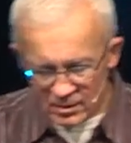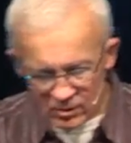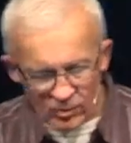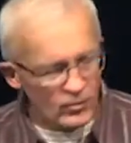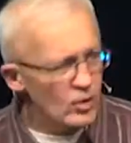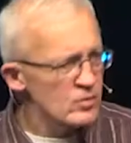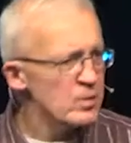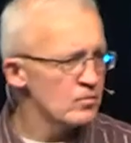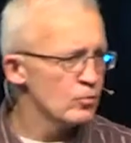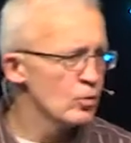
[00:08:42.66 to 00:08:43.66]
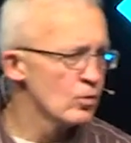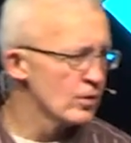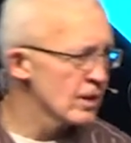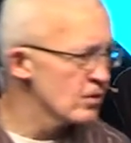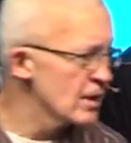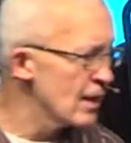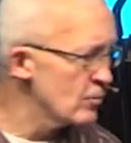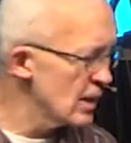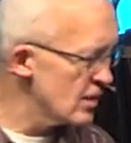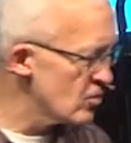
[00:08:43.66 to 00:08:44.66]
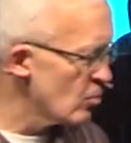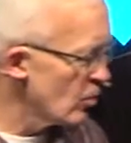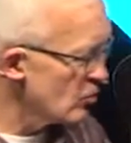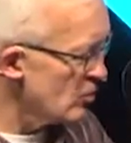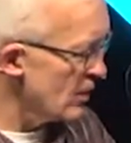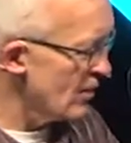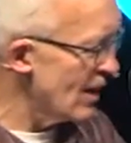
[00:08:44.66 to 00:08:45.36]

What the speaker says: We've always been frugal. The other night, we had a small group at our